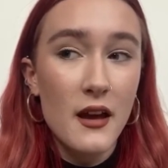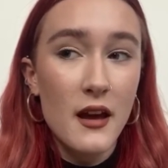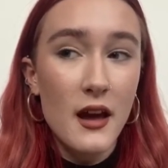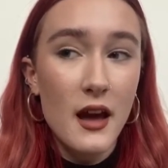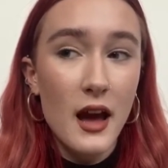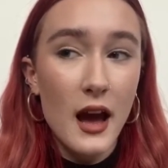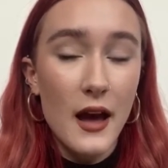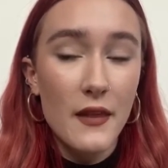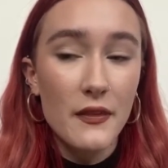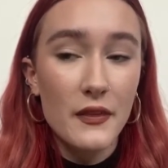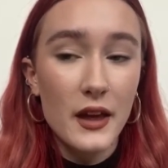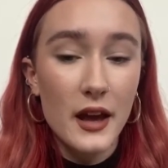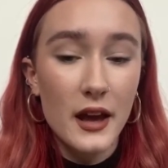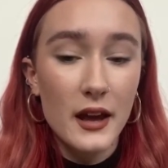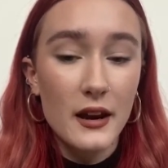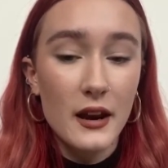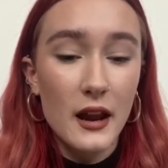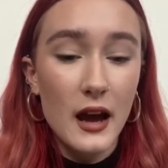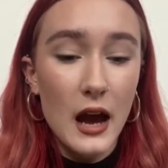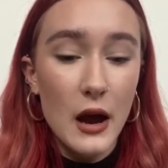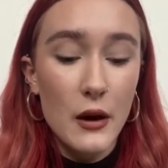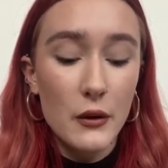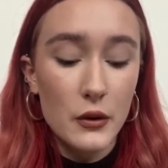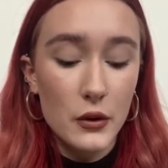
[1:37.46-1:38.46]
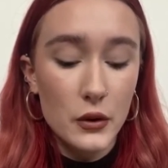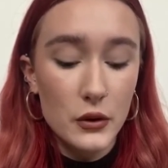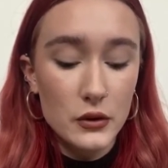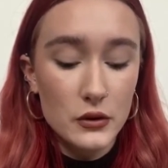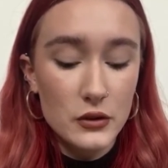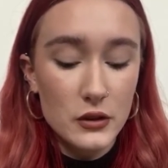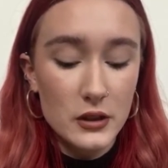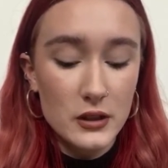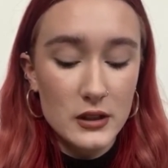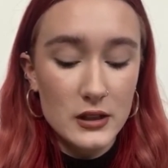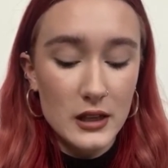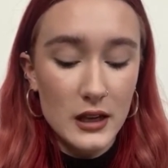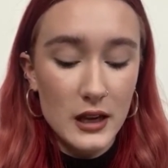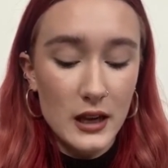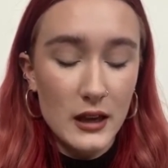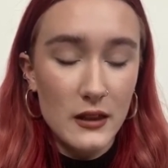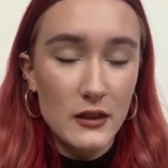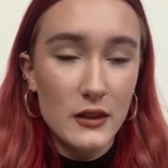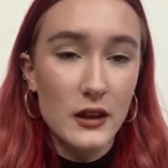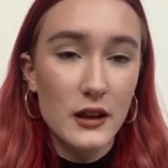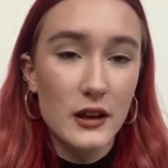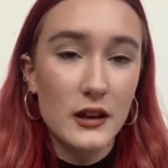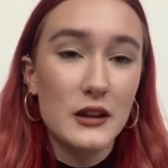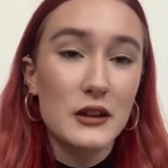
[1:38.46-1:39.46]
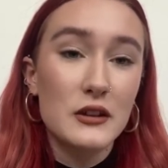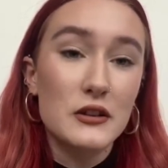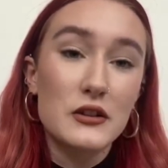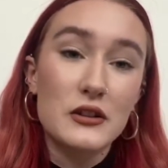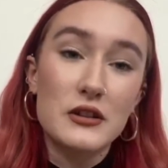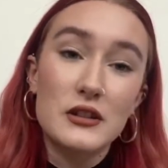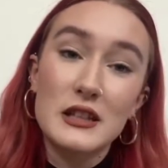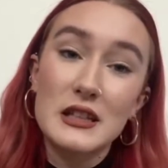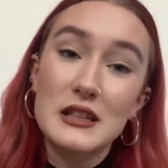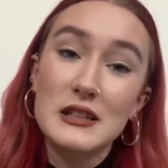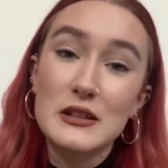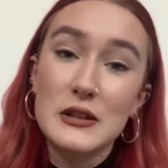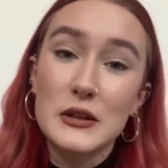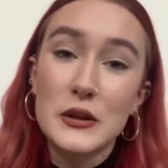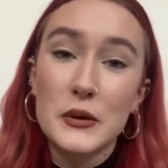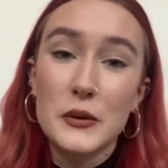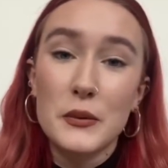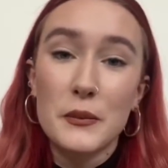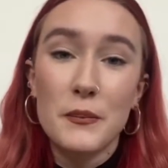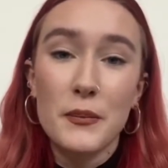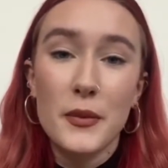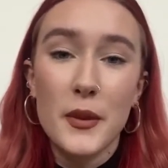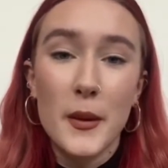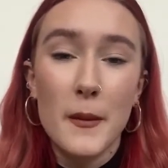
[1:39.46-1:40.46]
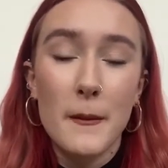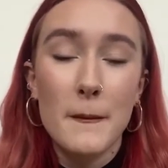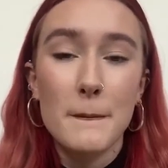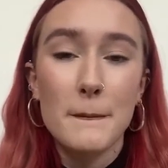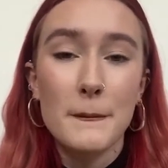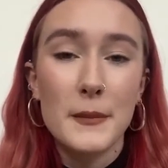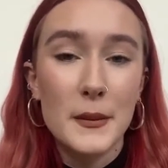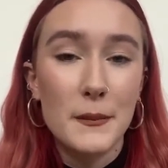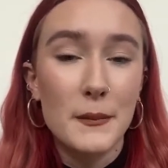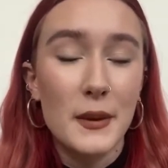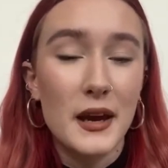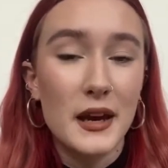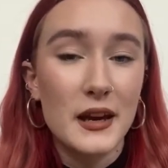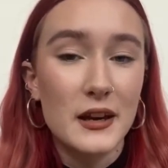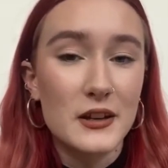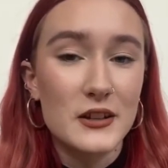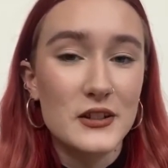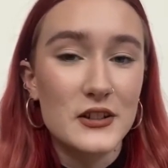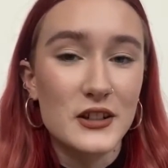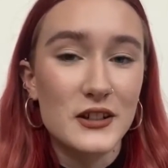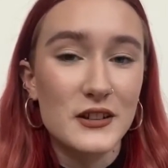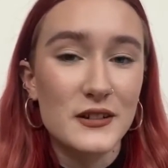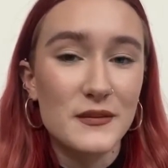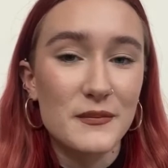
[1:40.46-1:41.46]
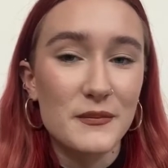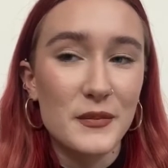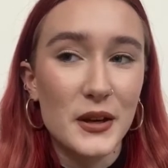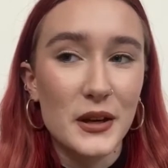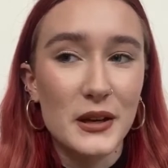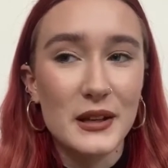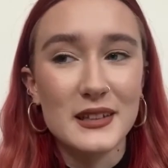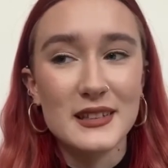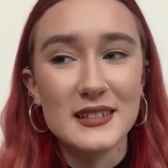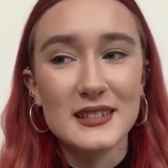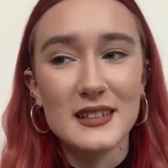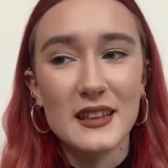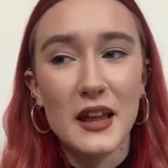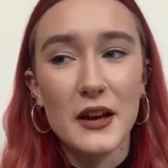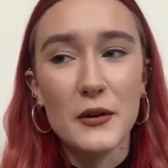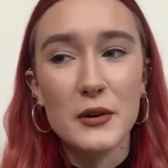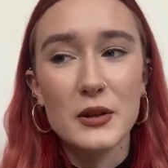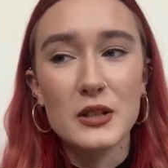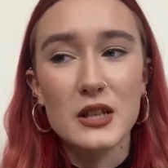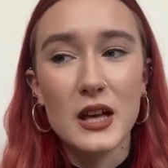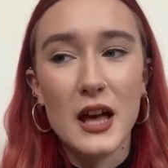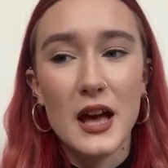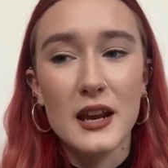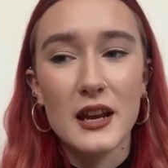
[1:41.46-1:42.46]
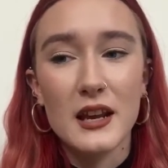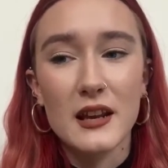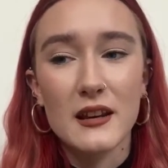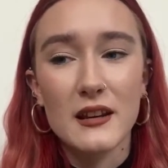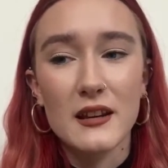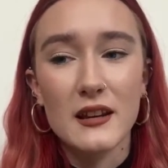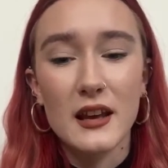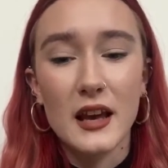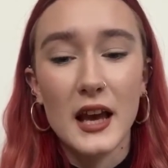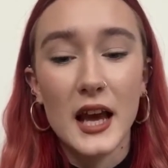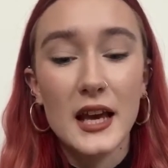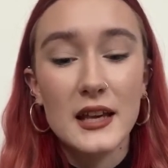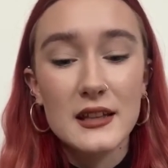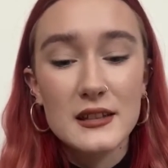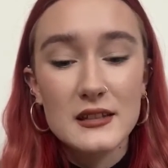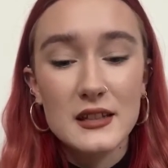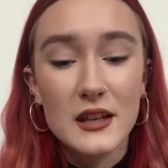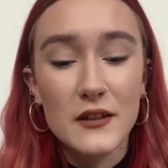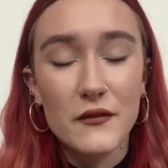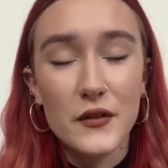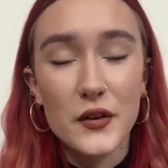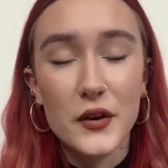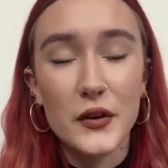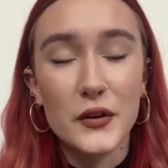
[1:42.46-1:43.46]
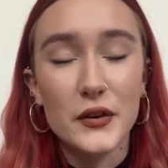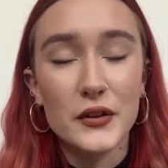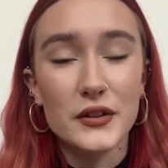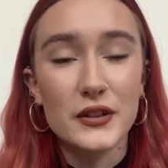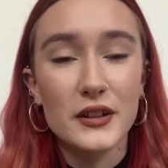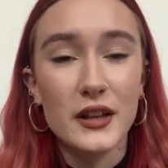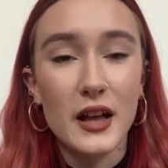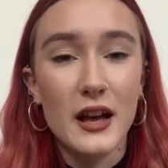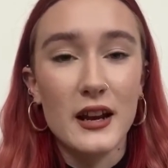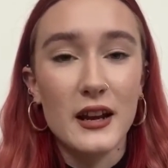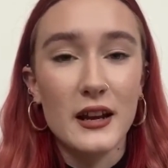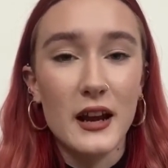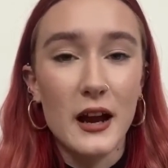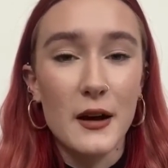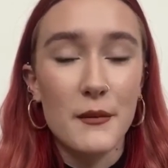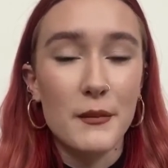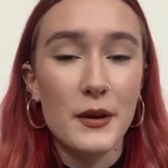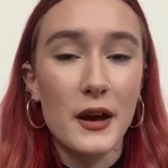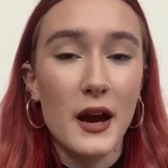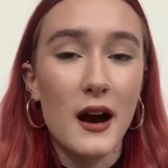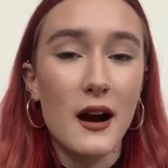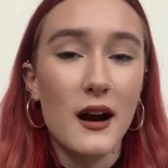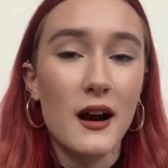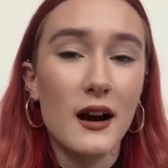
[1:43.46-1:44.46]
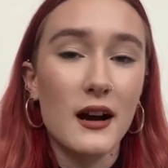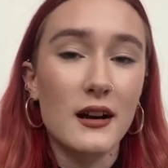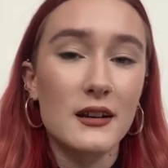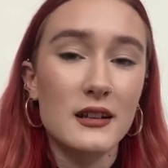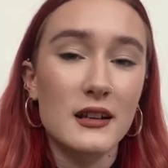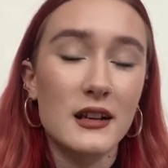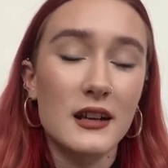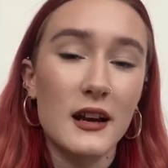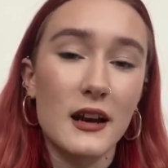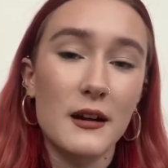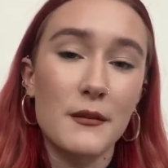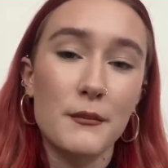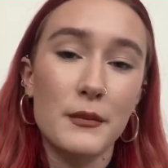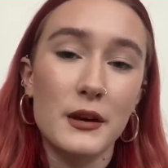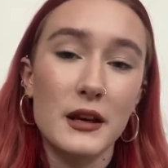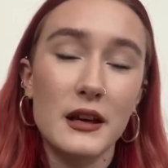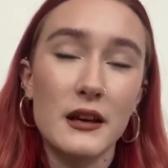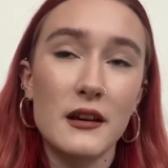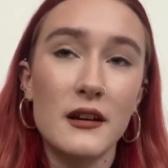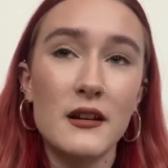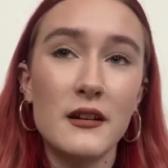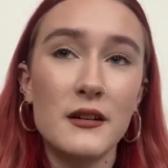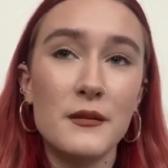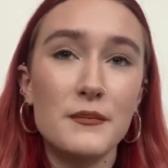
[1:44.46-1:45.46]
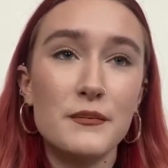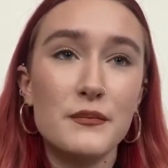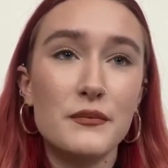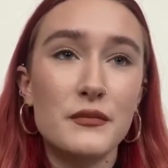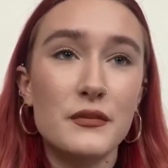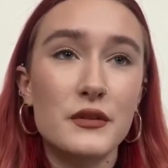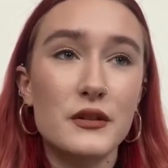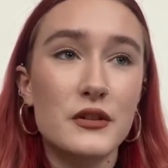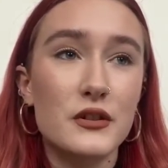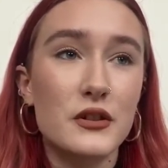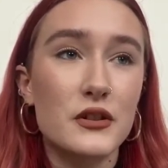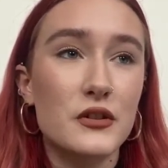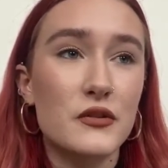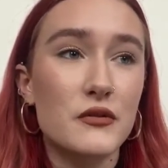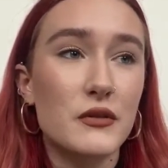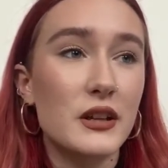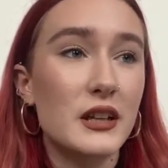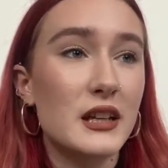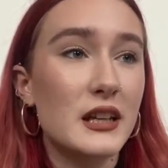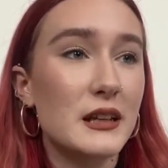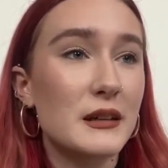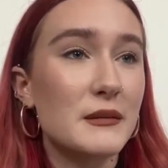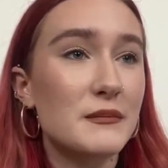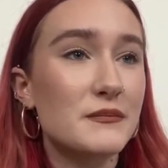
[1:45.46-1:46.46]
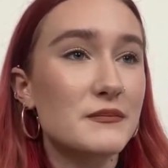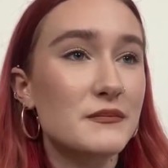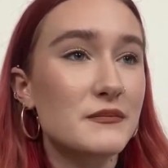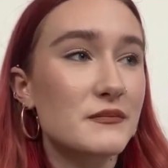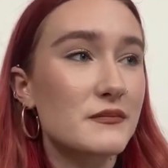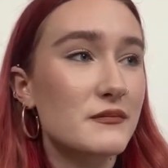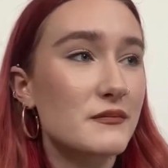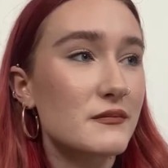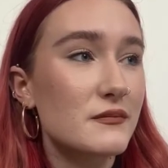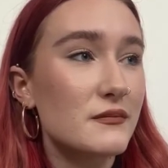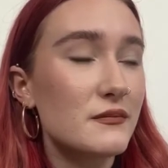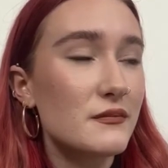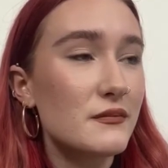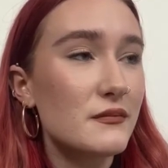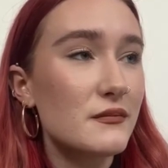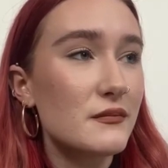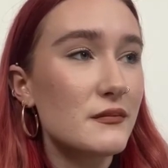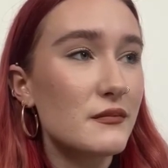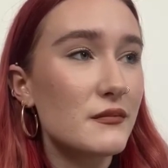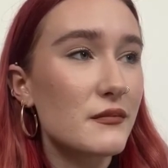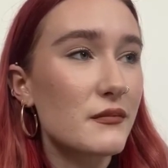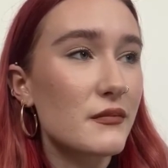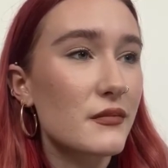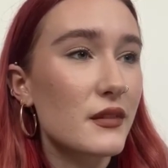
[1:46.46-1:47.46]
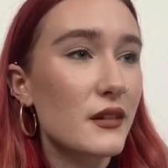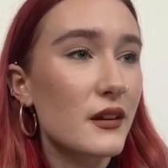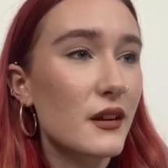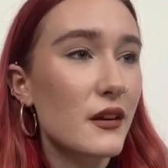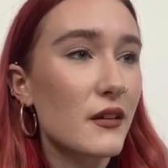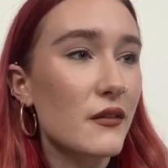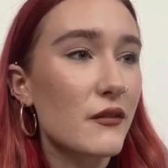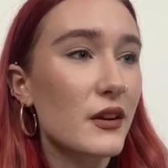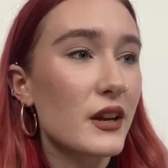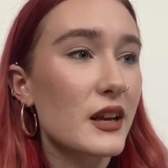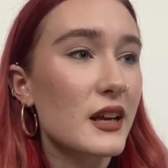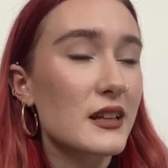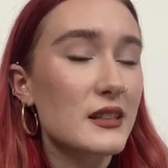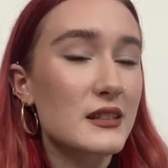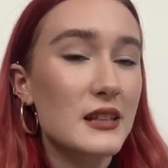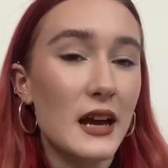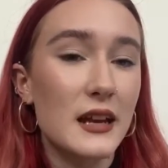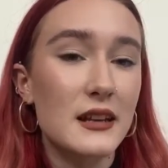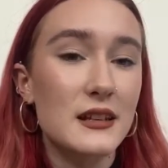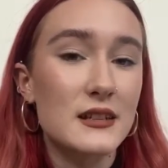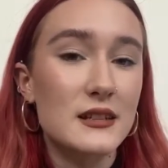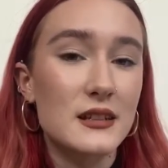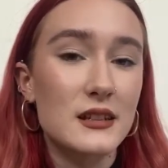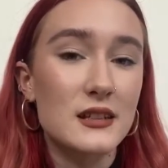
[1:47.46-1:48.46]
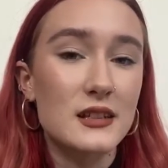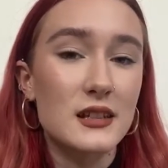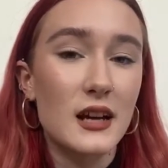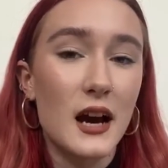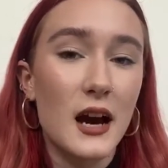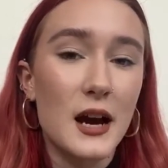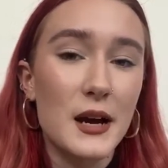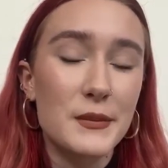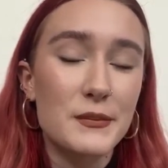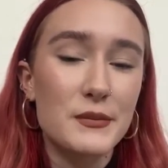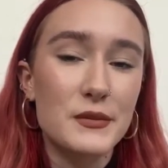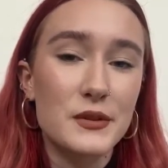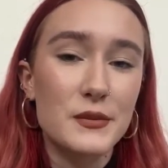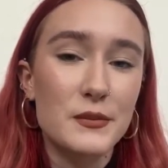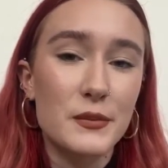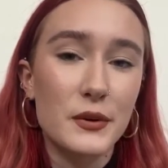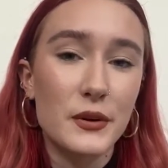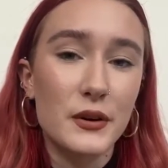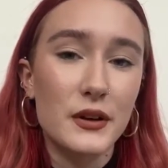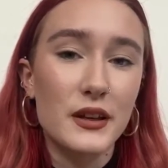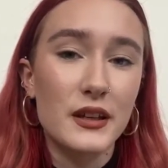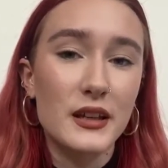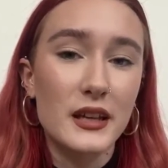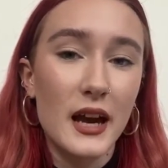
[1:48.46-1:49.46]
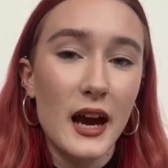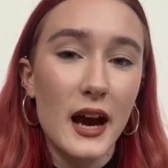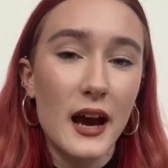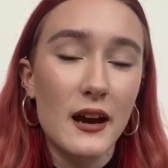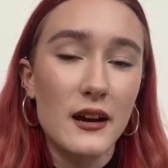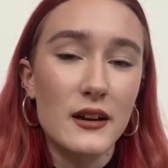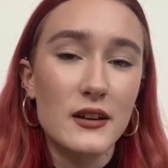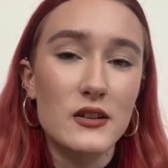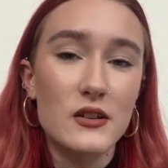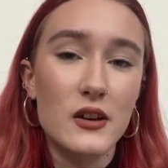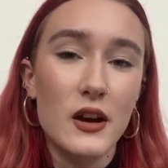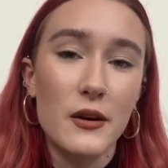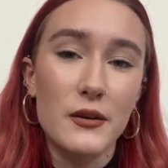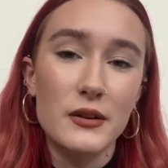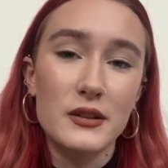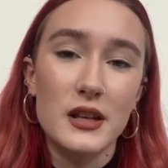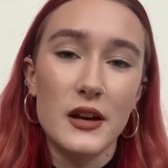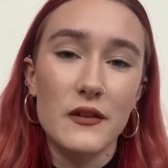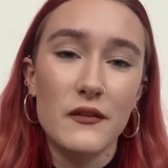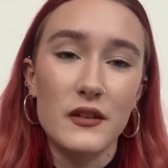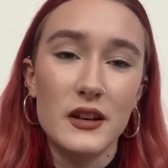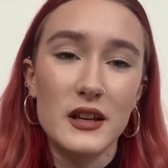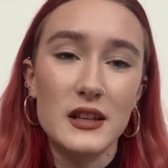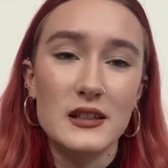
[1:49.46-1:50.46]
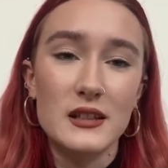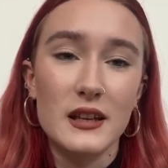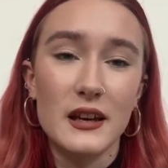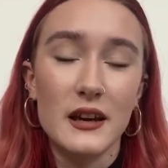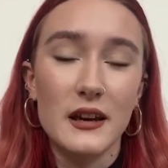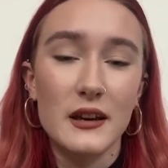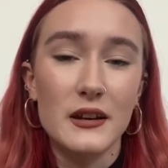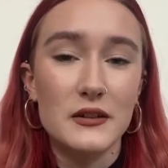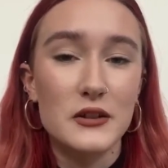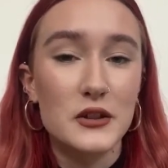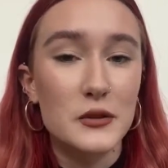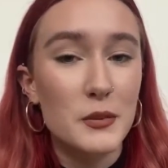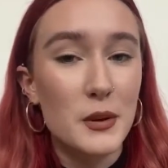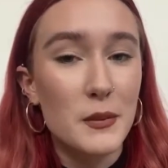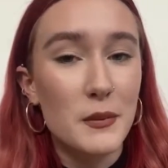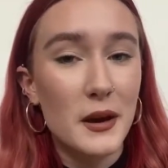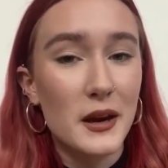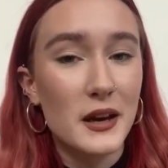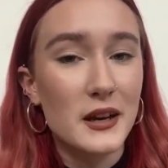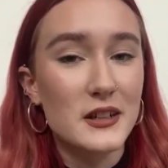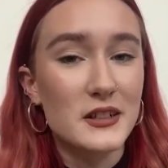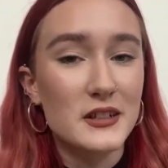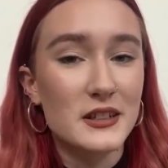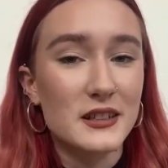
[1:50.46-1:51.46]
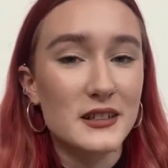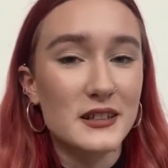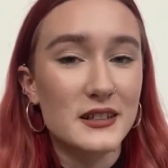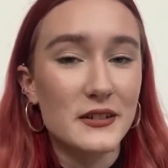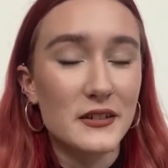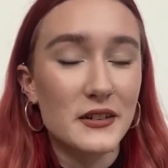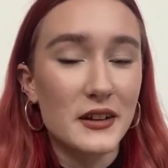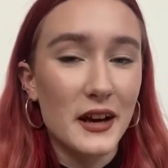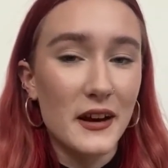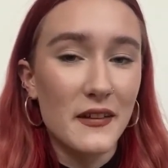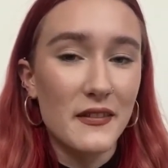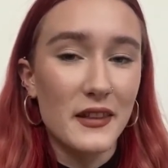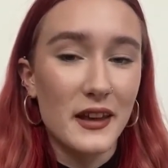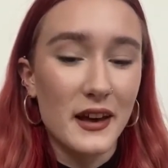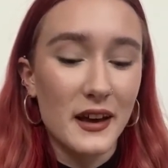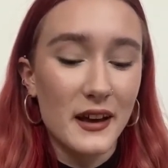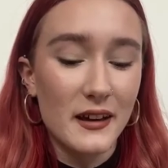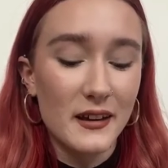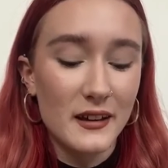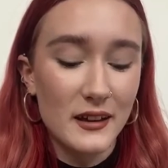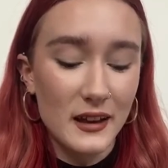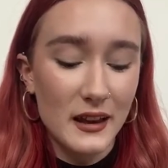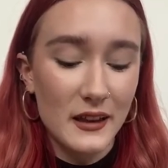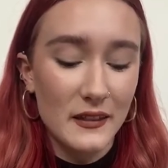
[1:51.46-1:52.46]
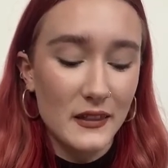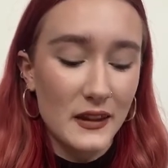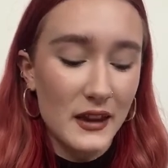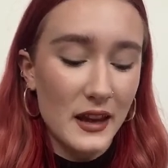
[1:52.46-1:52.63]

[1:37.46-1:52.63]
And then I would also say that you just need to be patient, because language learning is difficult and it can be hard and it can be just really intense at times. But yeah, so I would definitely say just be patient, you'll get there in the